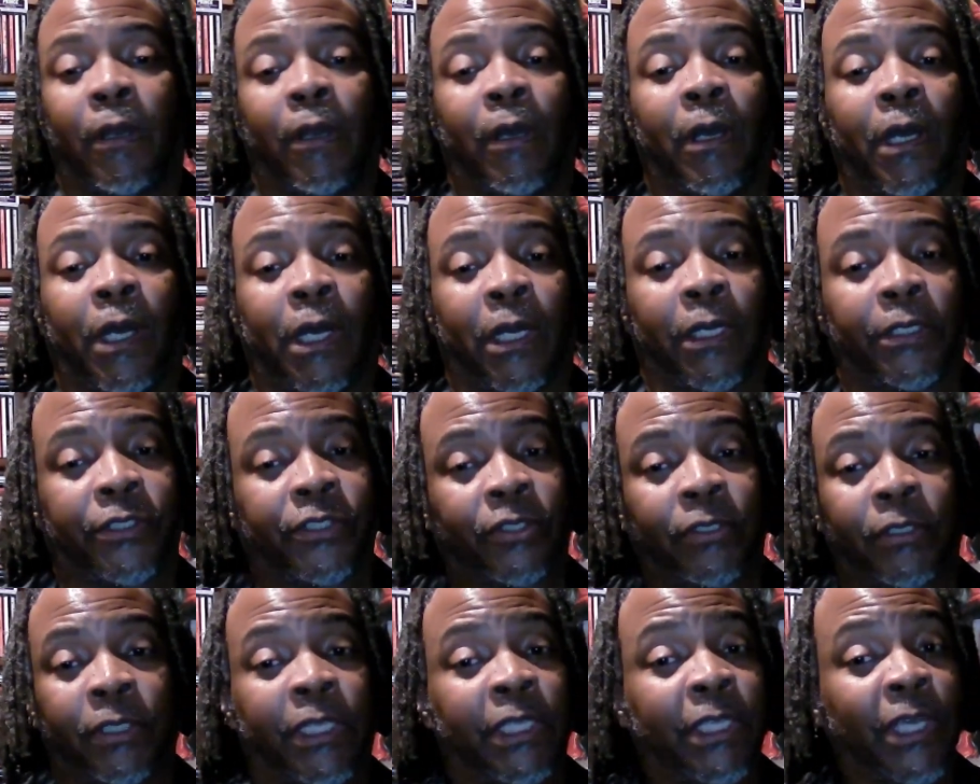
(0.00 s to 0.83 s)

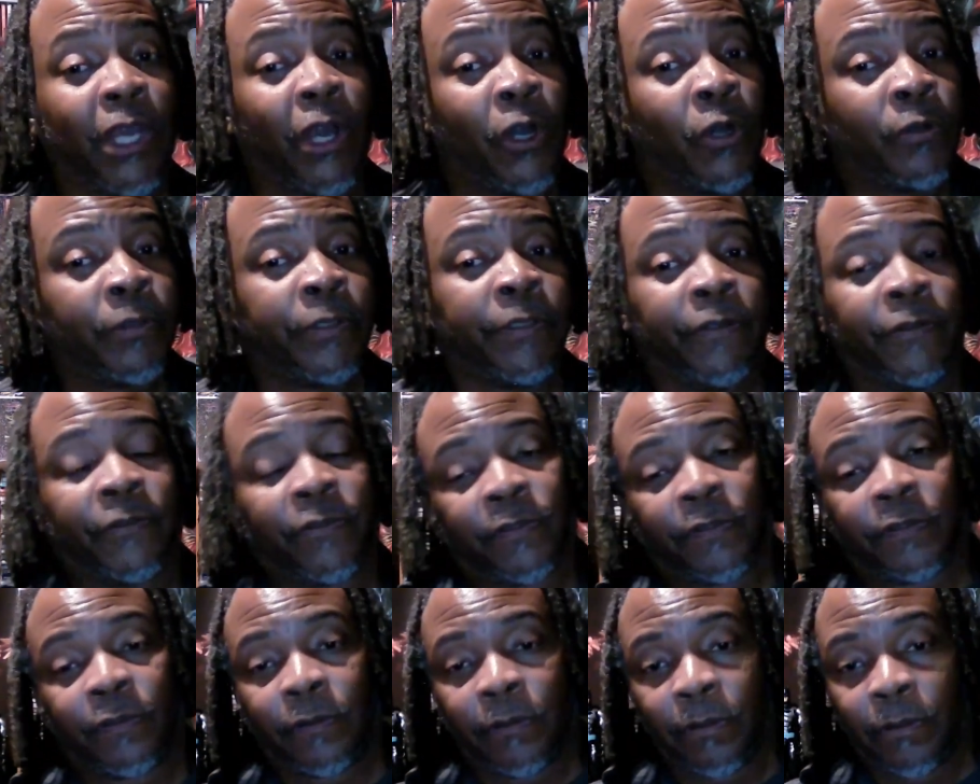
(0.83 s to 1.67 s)
Shuggie
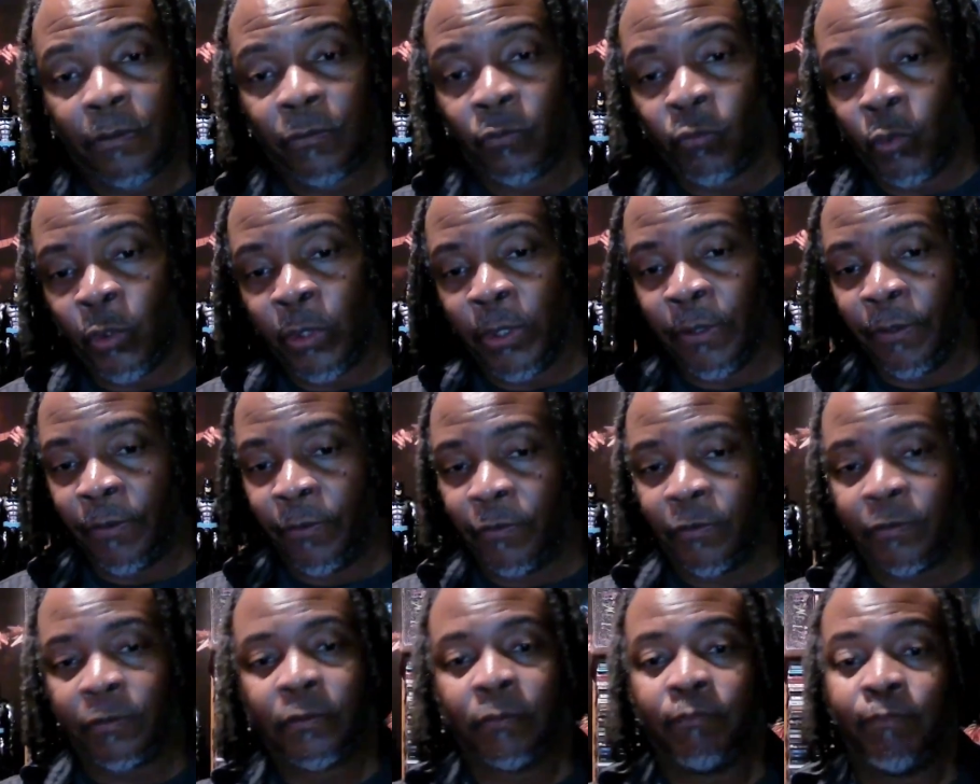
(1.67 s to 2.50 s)
Otis
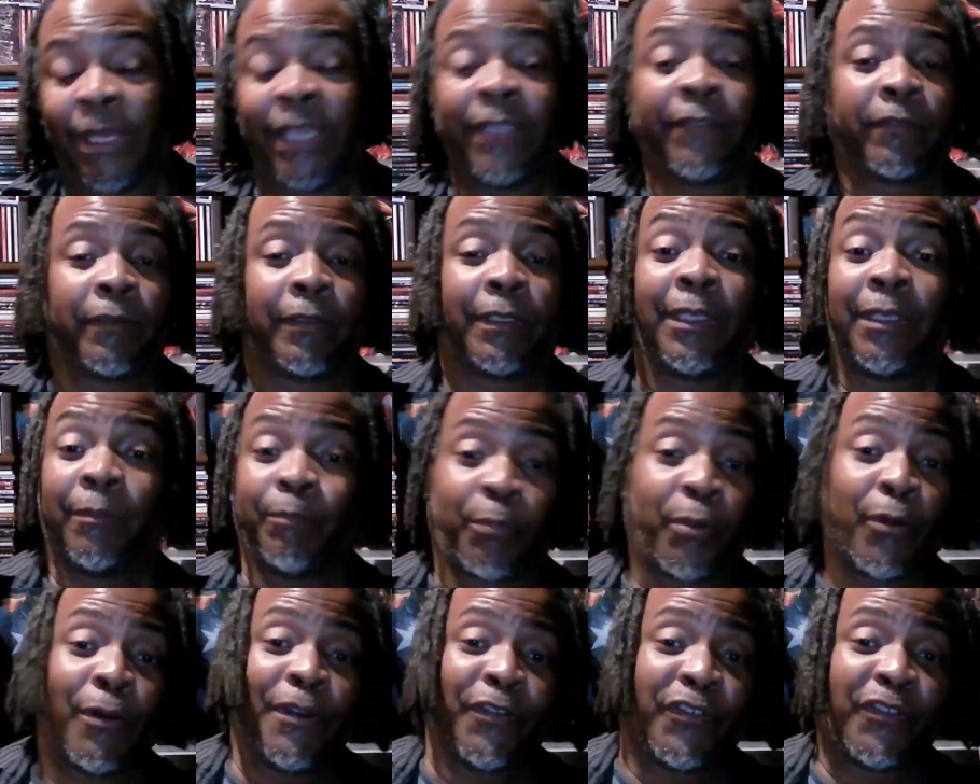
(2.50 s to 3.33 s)
was basically
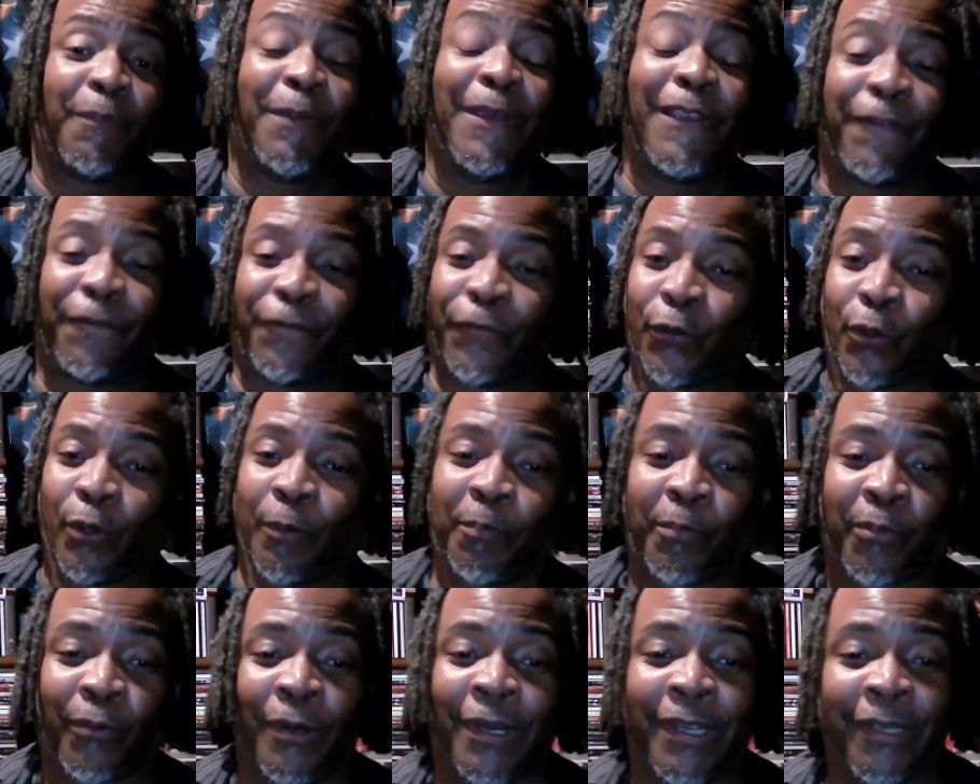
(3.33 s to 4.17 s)
Prince before
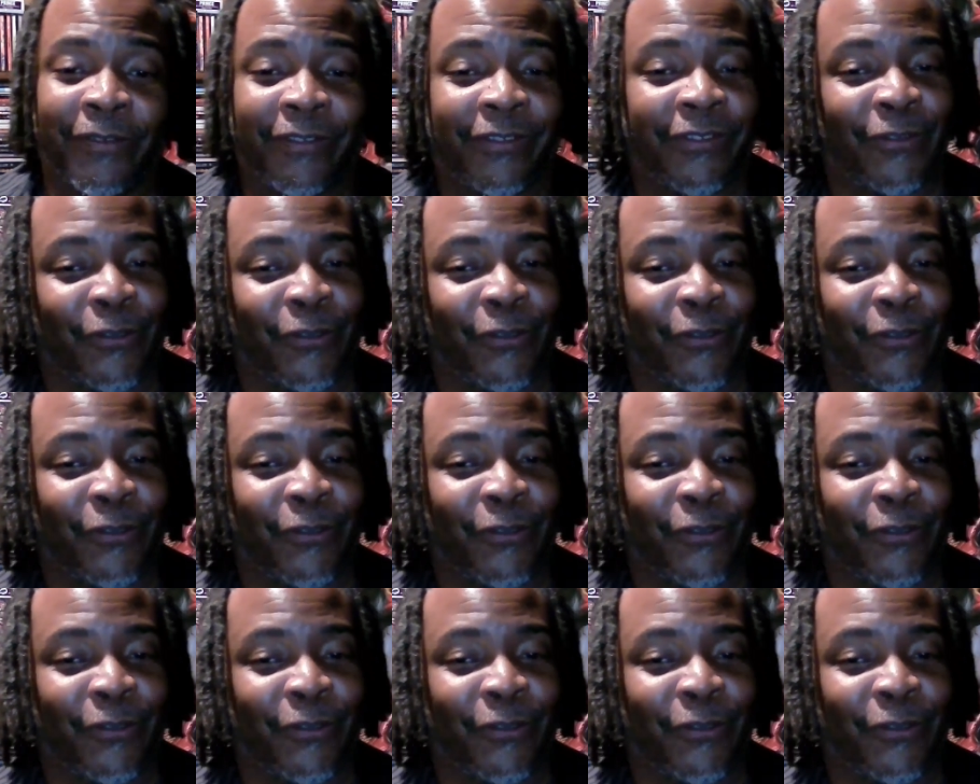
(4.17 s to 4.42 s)
Prince.